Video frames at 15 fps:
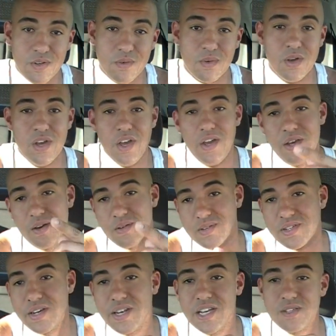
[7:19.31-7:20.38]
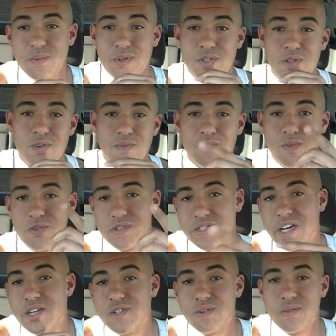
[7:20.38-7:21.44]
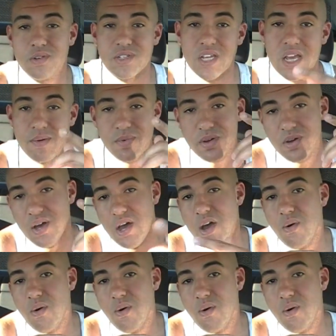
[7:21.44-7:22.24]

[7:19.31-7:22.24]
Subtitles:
You know what I'm saying? That's what we're shooting for. Stay True Entertainment.